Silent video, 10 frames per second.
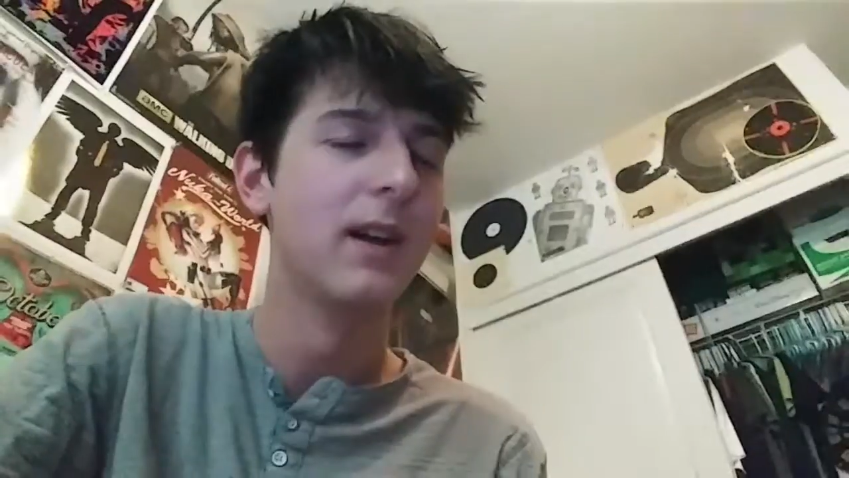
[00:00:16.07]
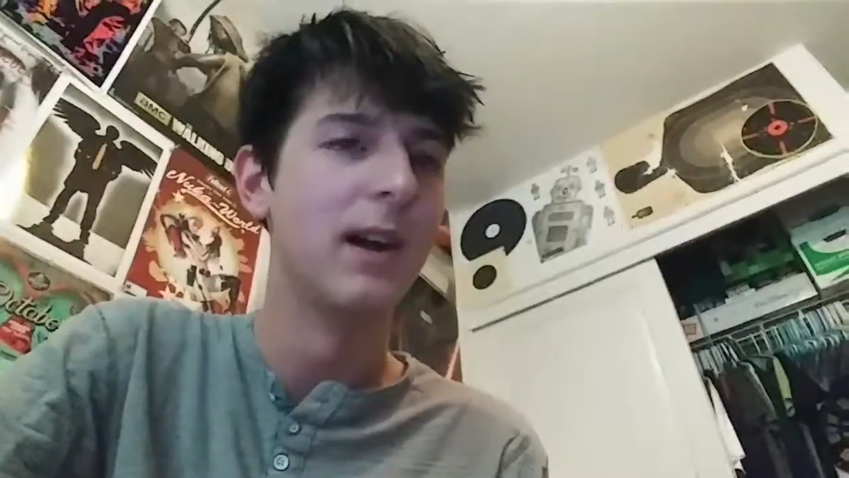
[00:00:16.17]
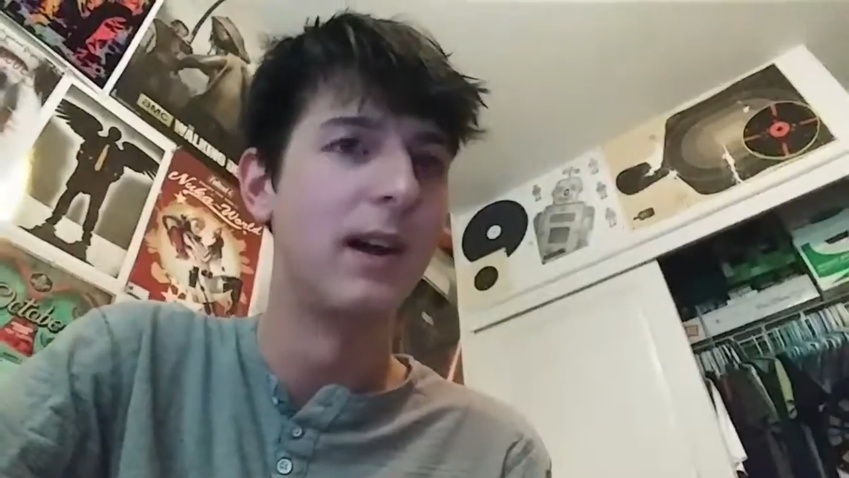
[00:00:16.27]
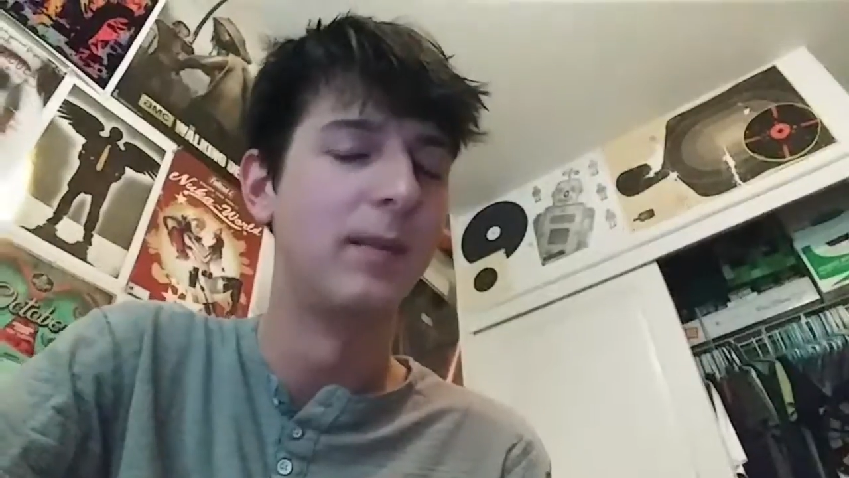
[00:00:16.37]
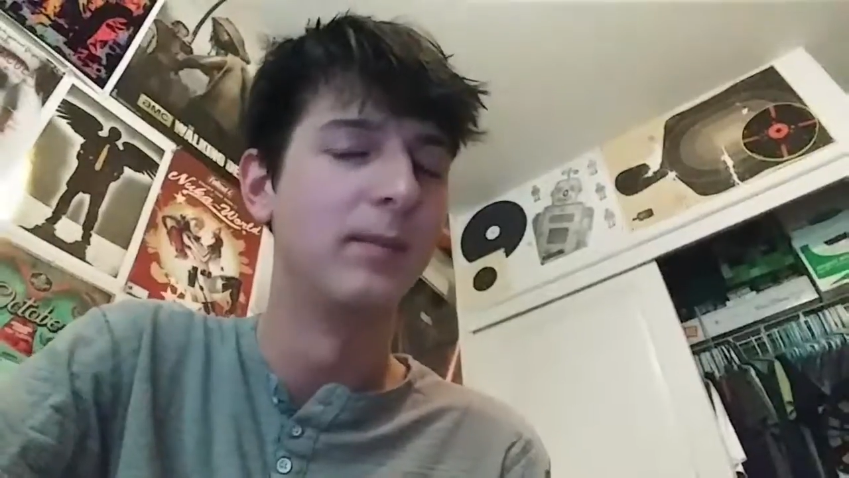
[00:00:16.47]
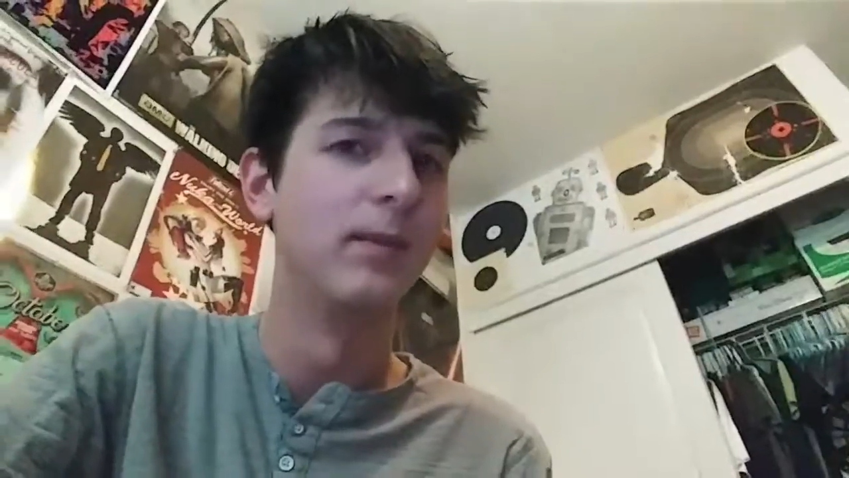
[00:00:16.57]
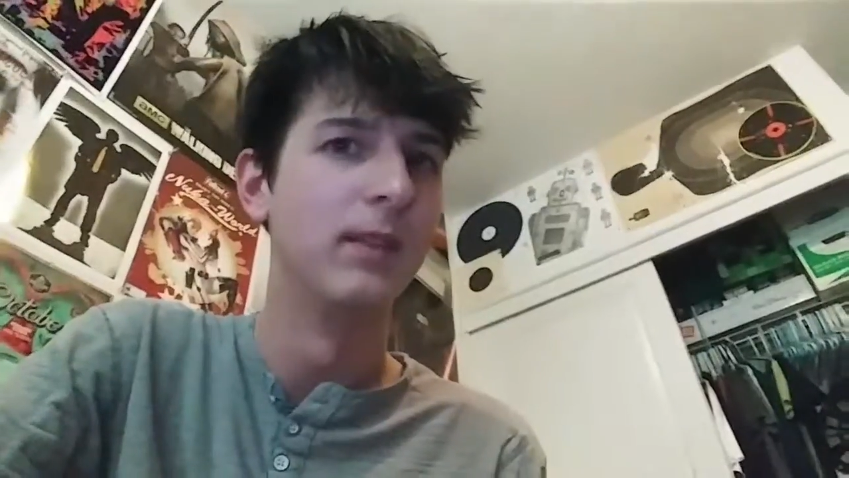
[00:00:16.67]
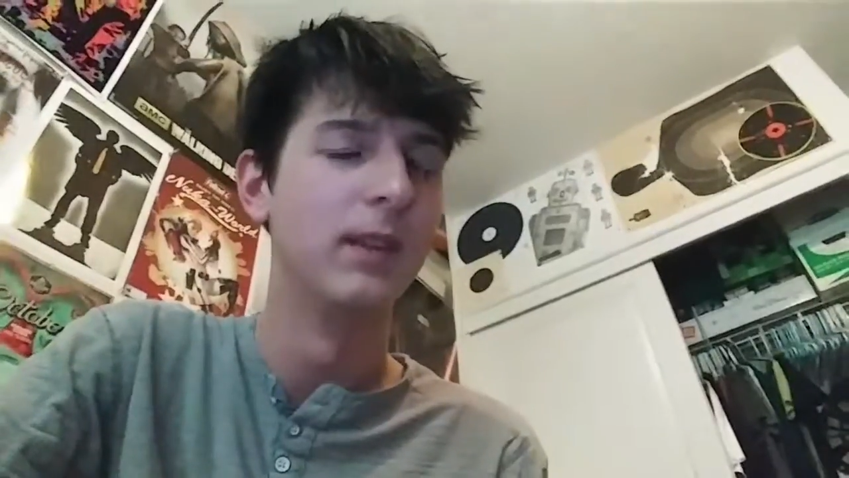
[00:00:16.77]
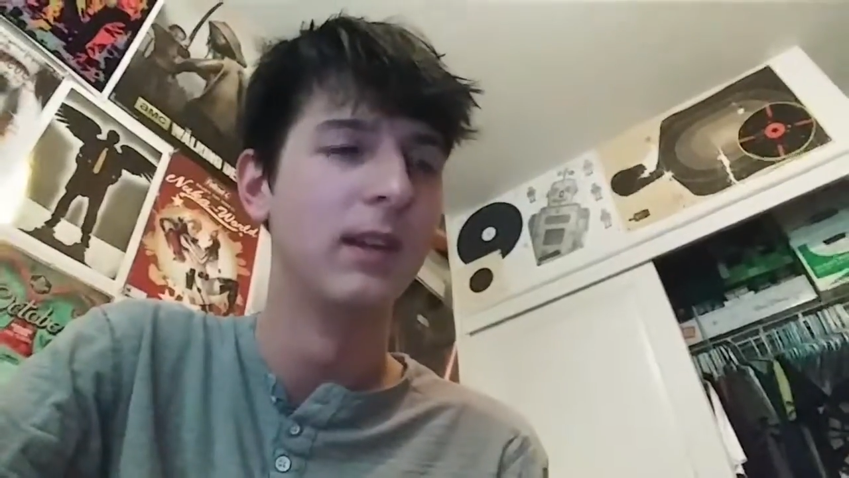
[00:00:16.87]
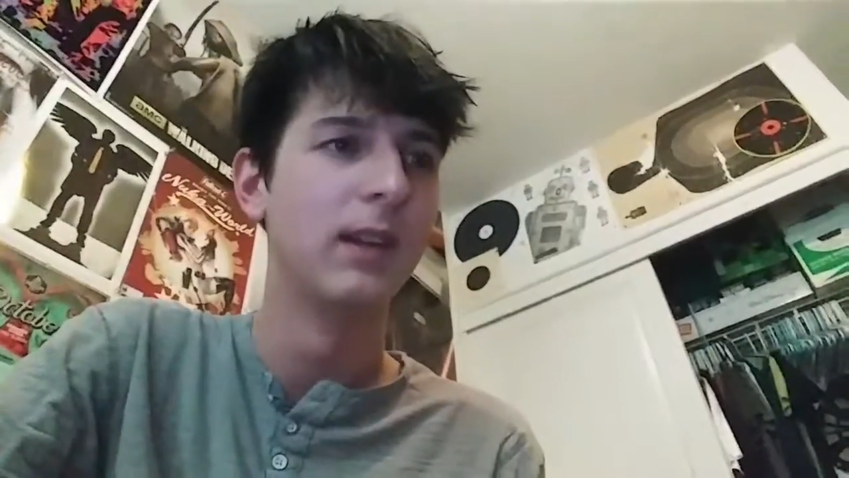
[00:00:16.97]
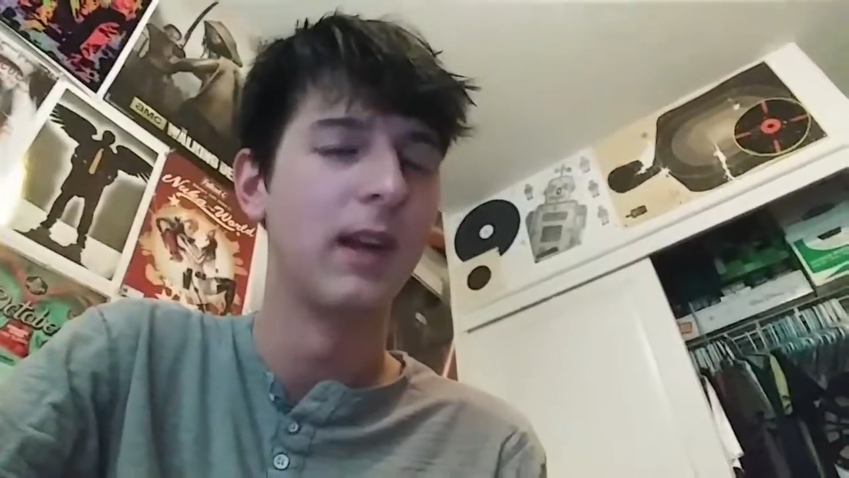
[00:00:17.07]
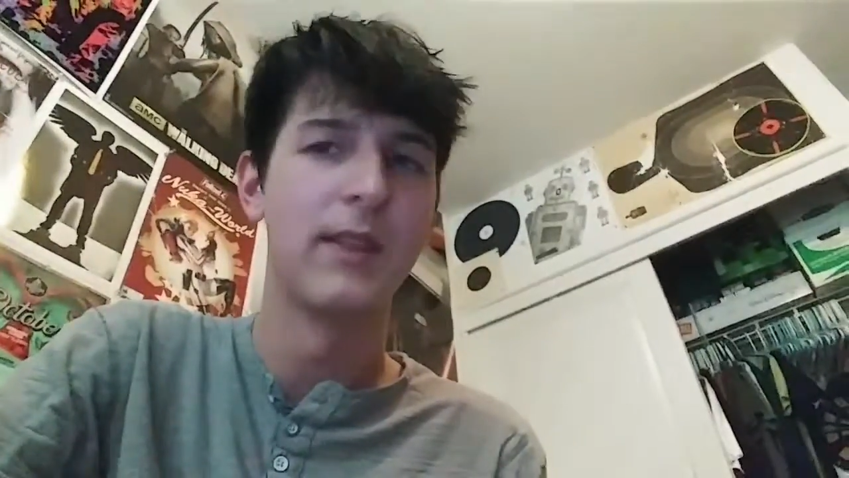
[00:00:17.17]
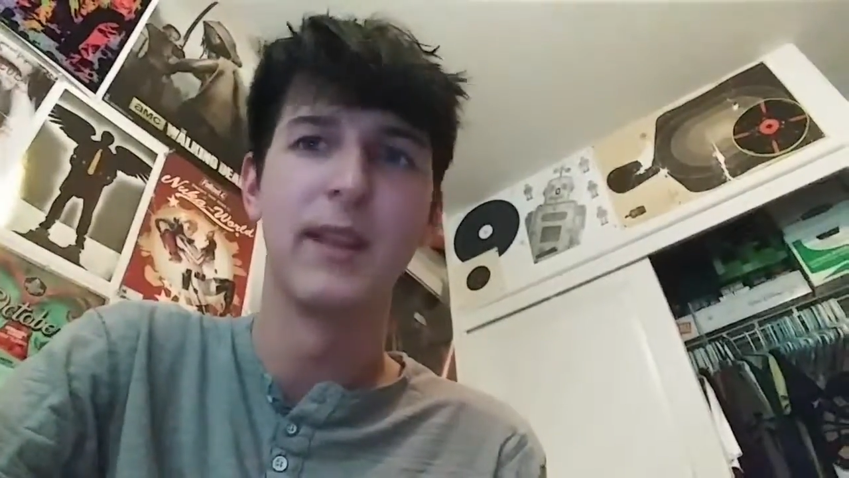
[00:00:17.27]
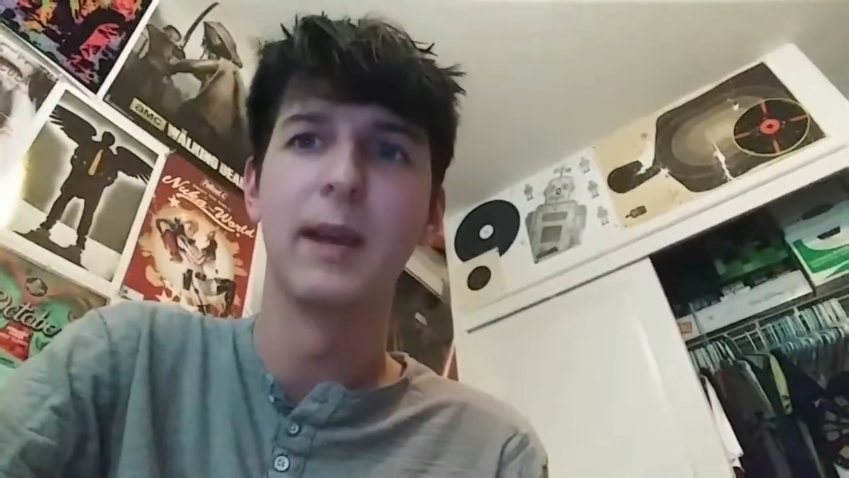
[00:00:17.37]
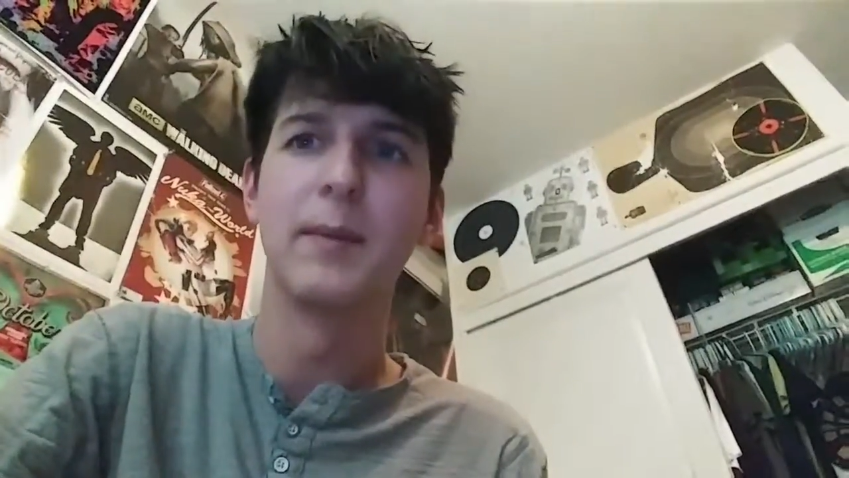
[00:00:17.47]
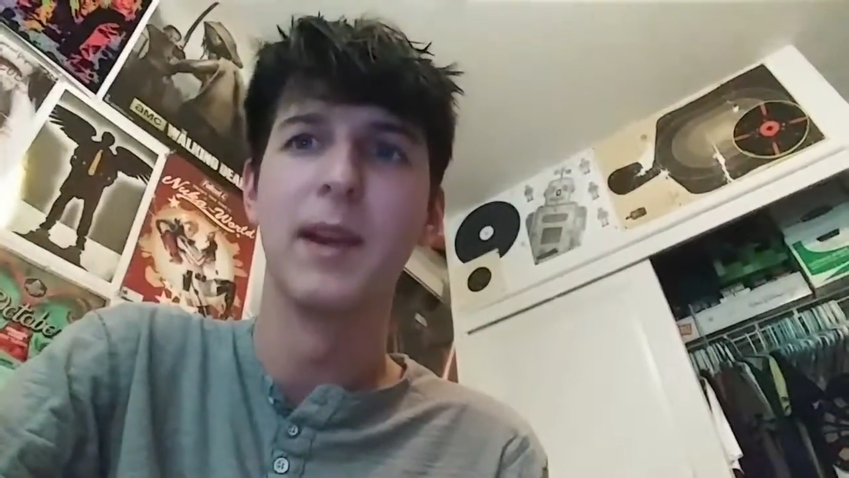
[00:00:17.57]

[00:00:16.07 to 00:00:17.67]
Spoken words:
I think I